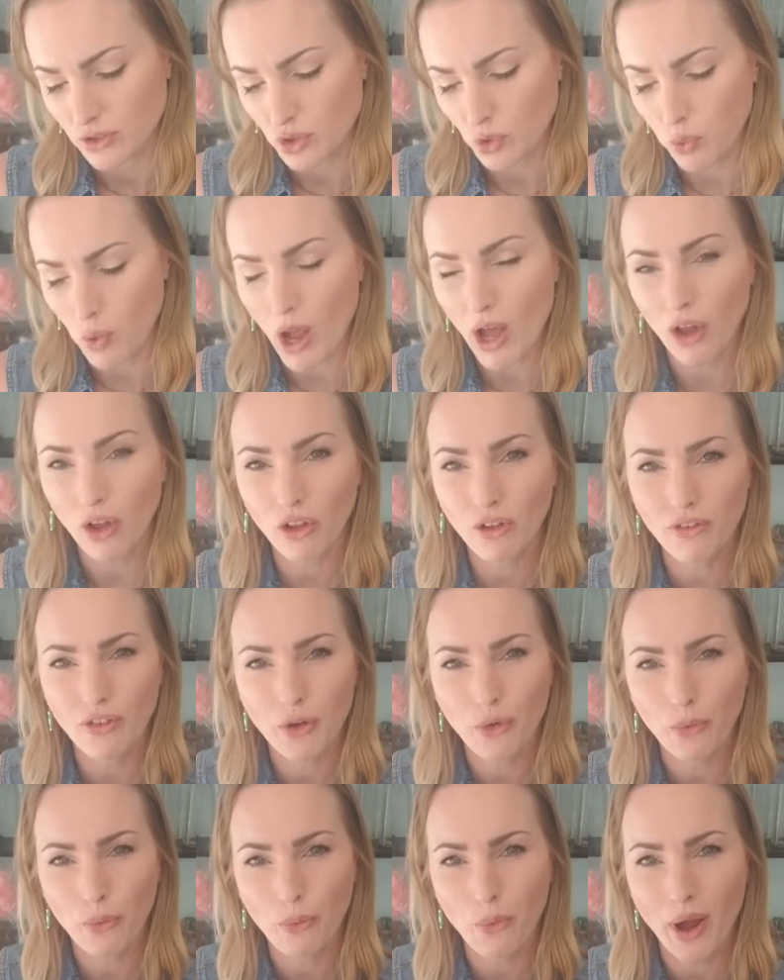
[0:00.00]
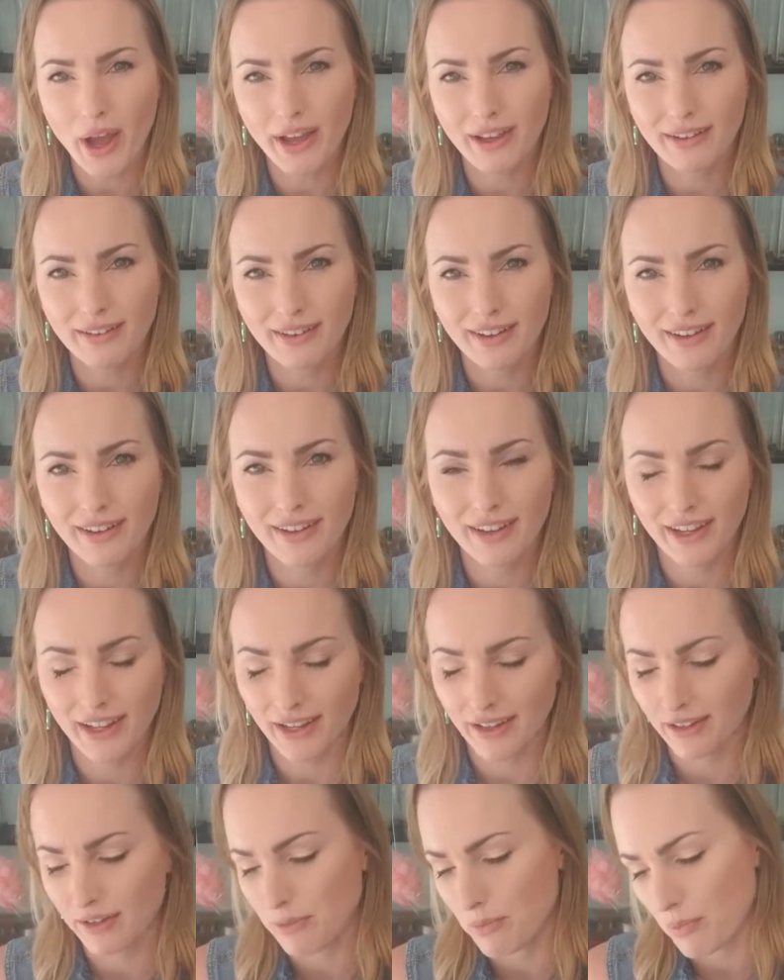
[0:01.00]
12
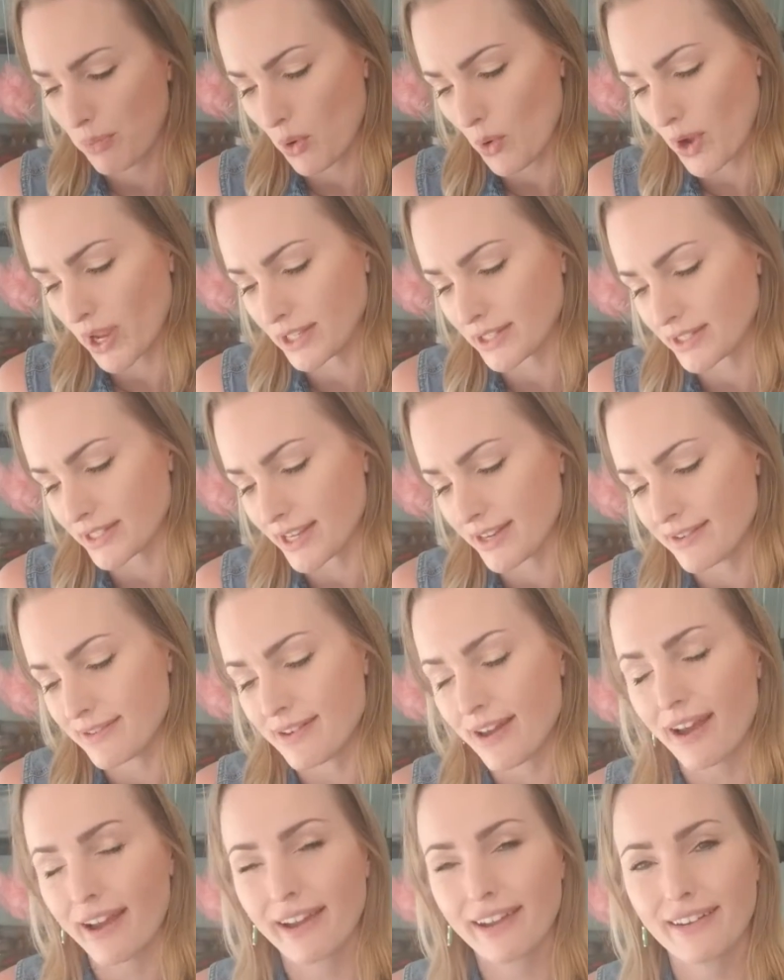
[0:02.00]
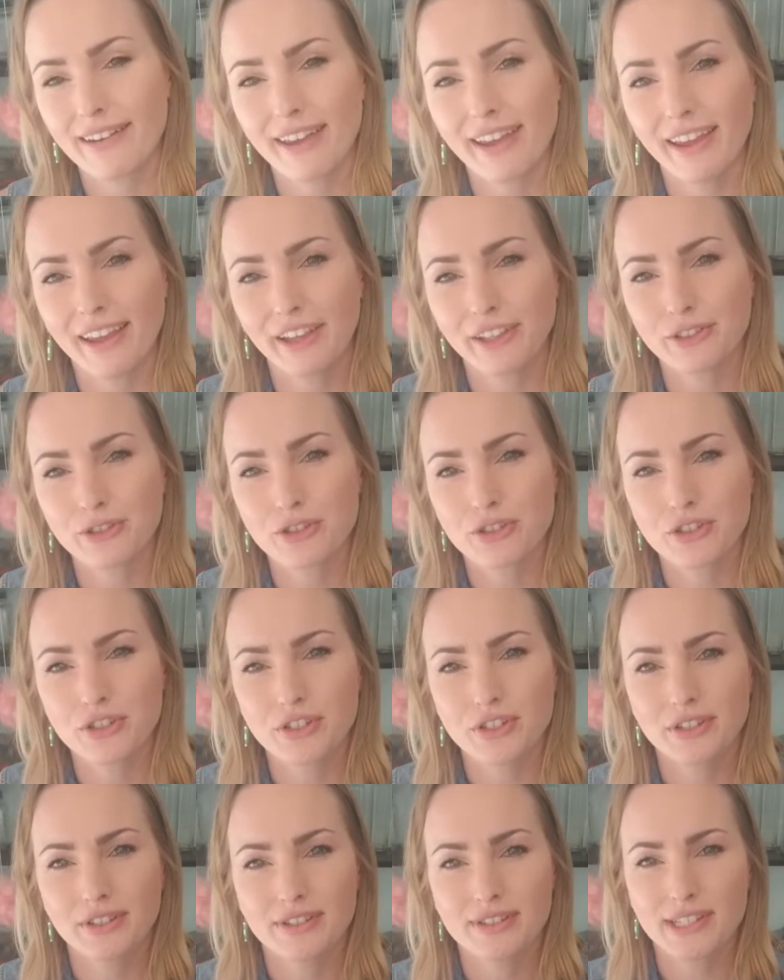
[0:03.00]

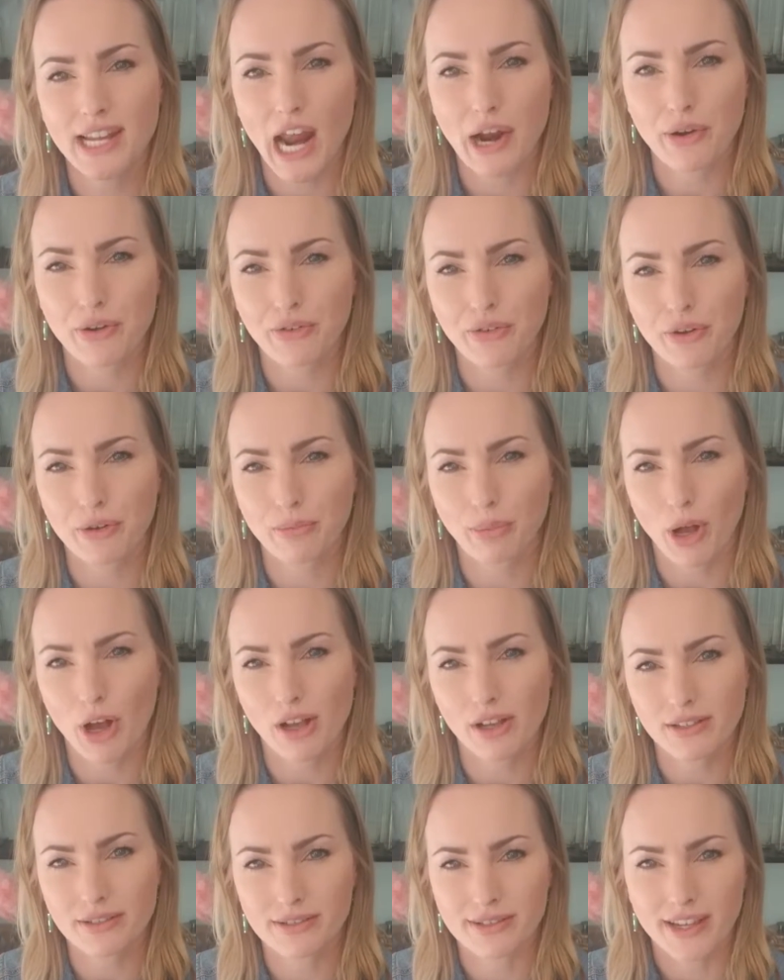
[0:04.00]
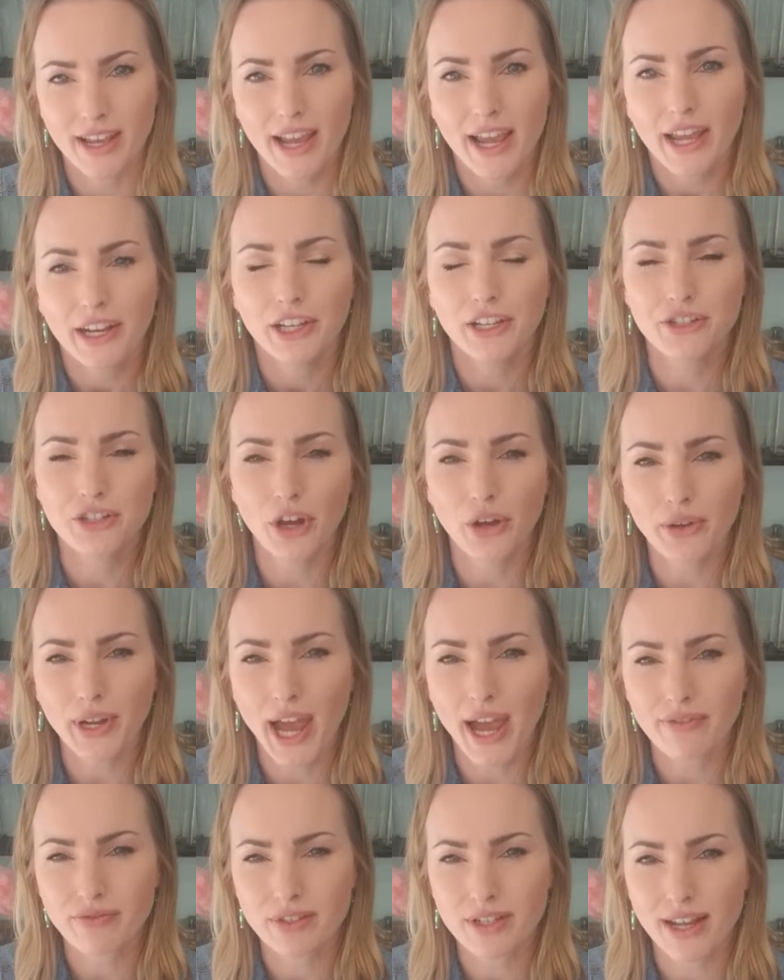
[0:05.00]
1.9-inch styrofoam balls. You don't
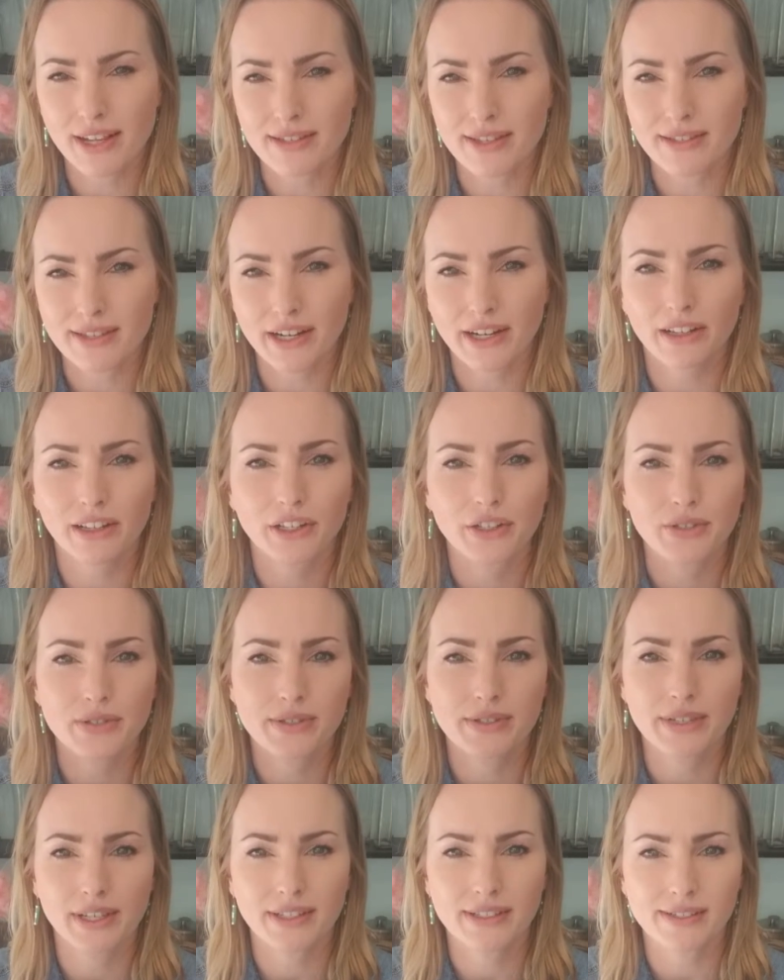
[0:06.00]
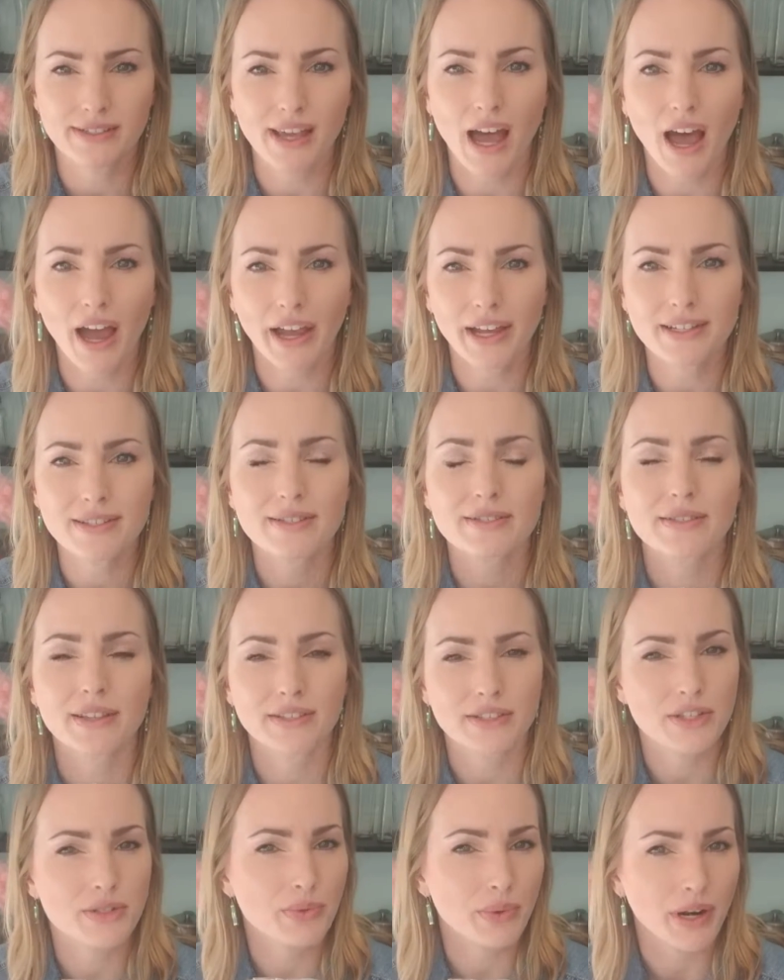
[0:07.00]
have to necessarily use this size.
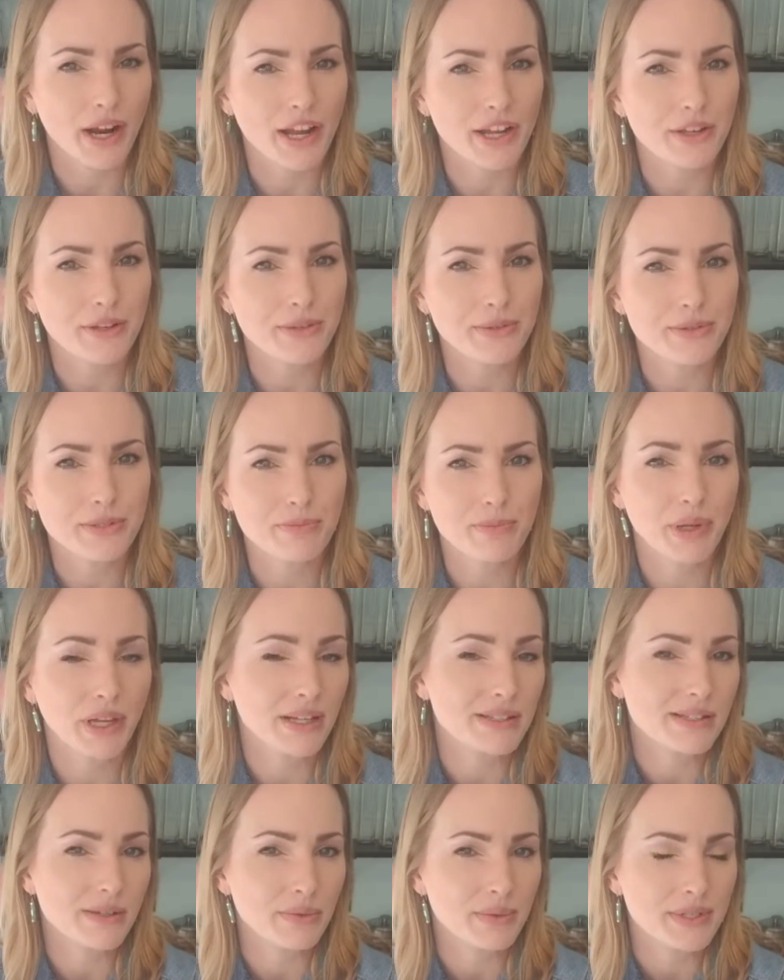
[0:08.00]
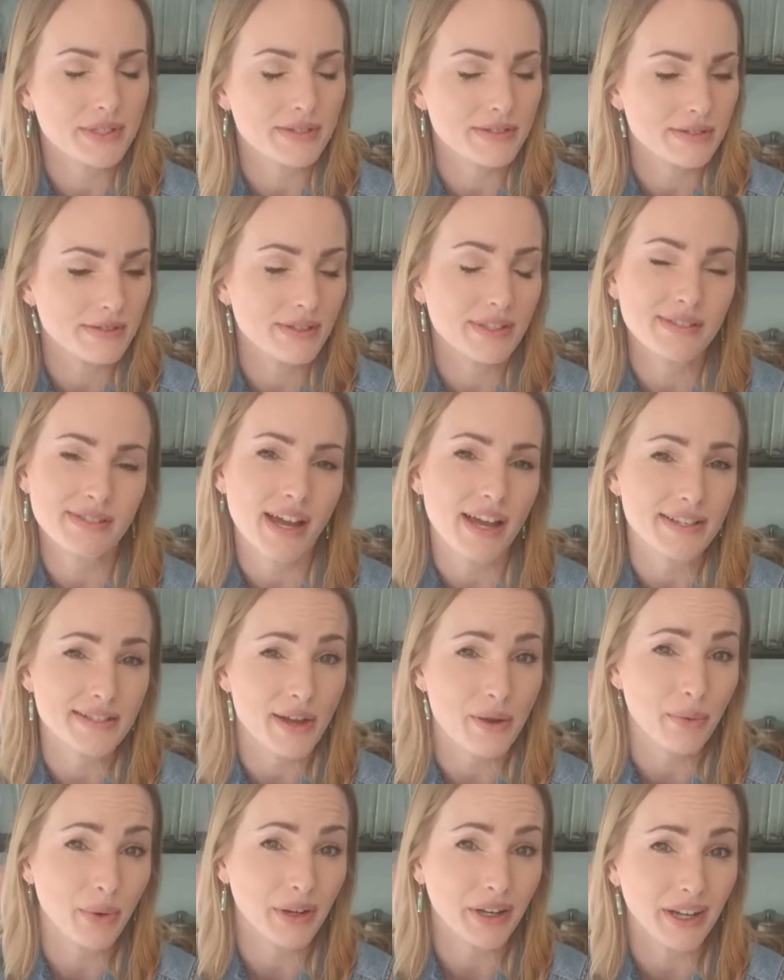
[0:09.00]
This is what I used because it was the size
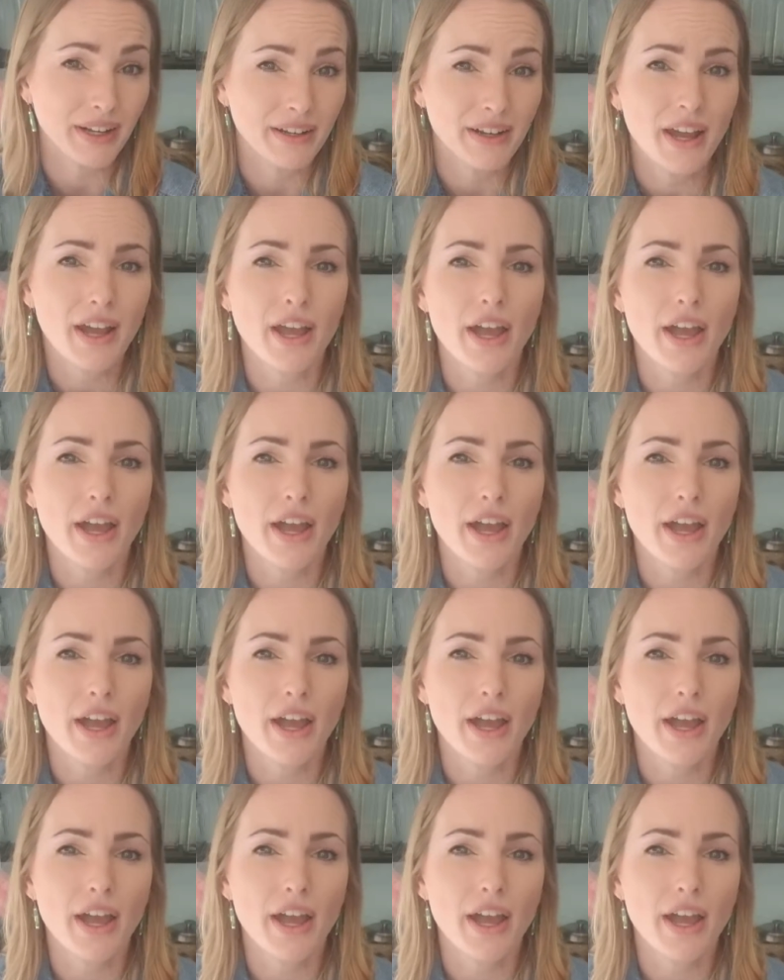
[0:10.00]
I wanted.